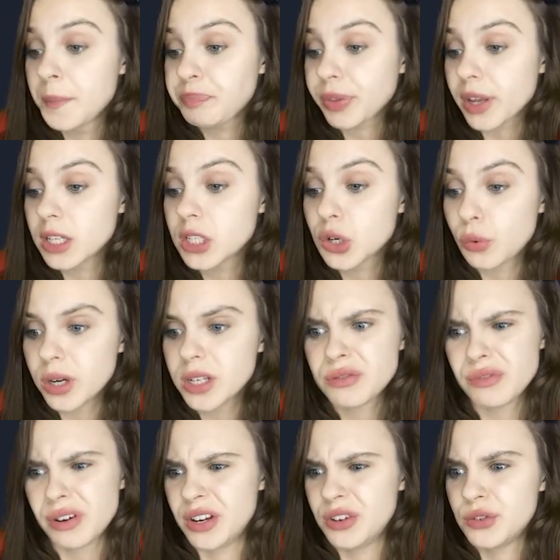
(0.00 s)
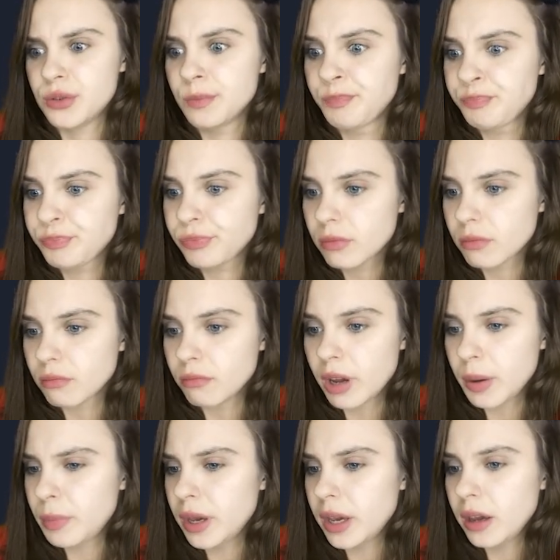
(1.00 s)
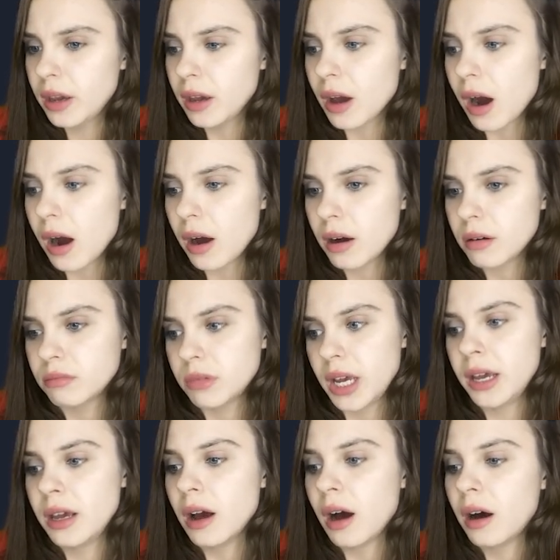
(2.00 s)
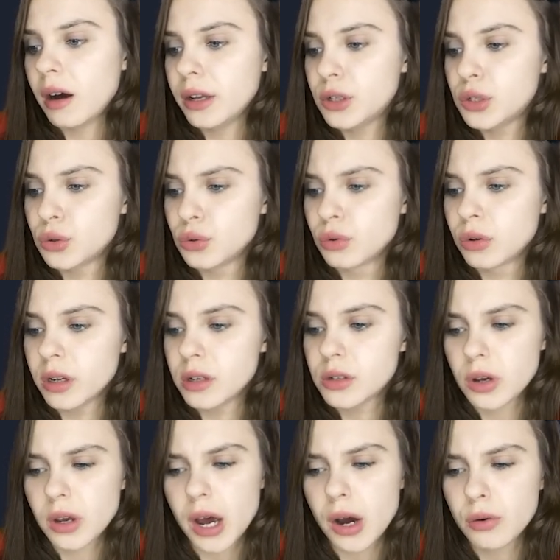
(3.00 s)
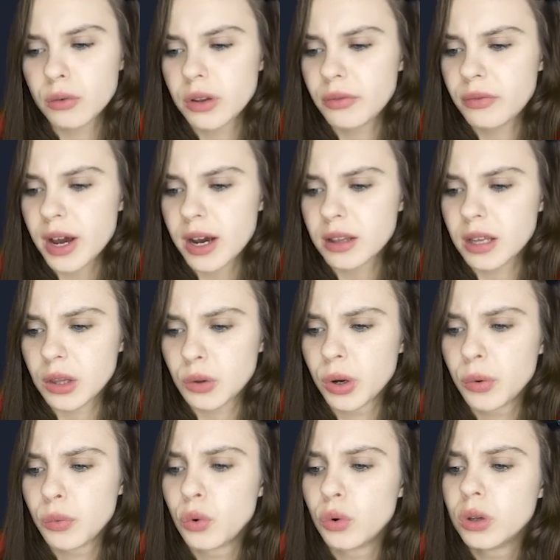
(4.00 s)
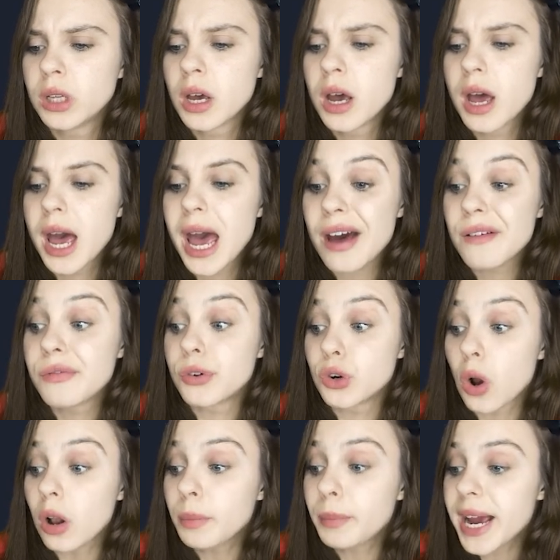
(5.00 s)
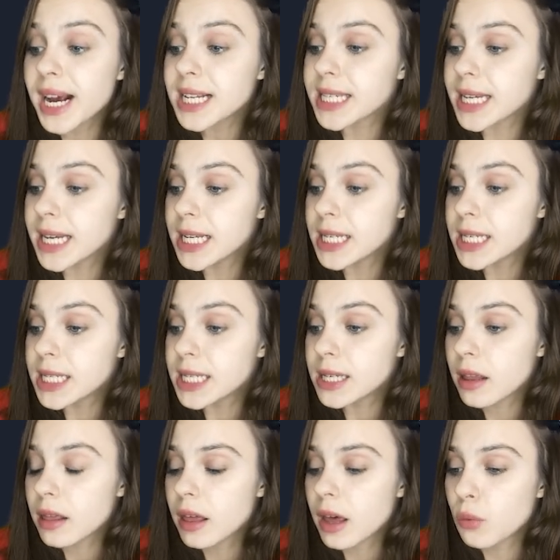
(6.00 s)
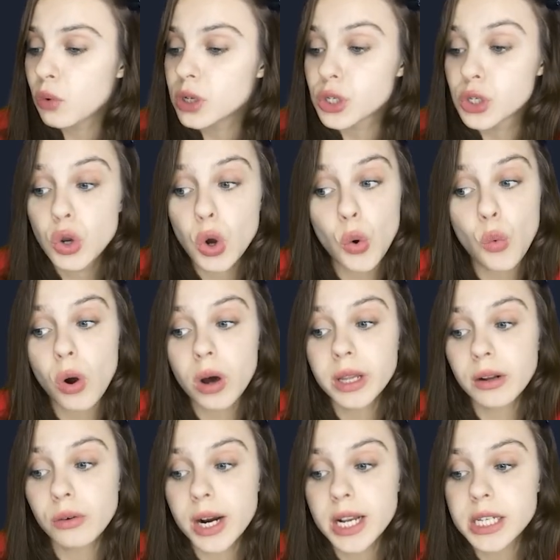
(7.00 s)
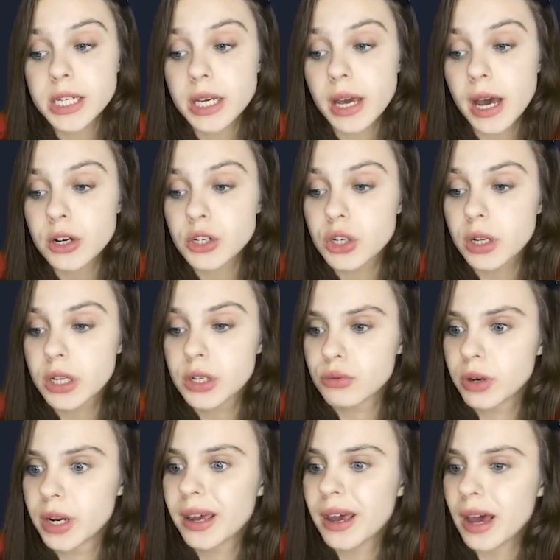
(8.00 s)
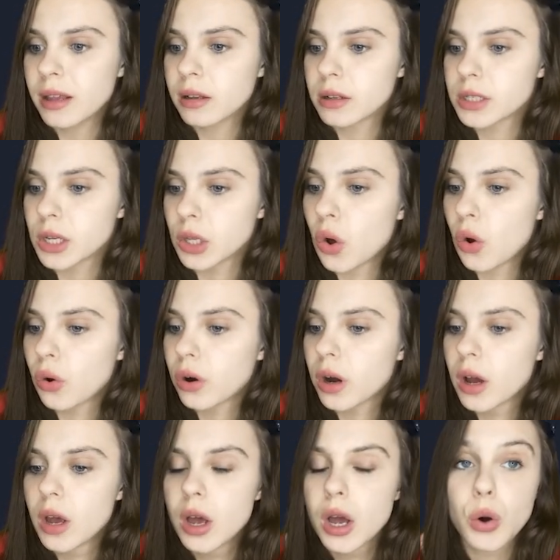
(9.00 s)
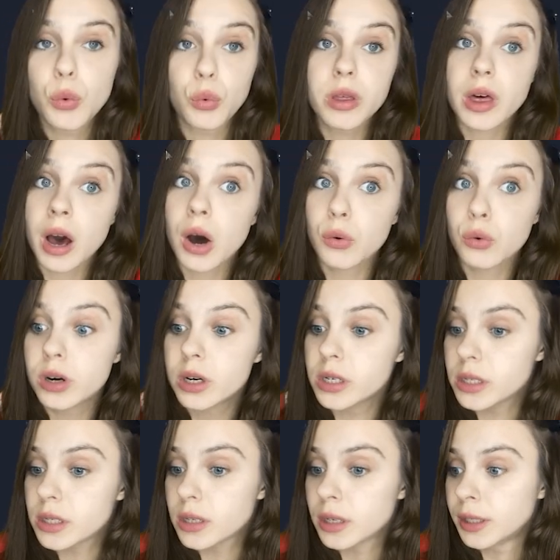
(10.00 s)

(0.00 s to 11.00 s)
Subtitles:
It's quite strange. Maybe AI took into account the fact that we would have a rollback since there was no one already, actually 3 candles along with ours.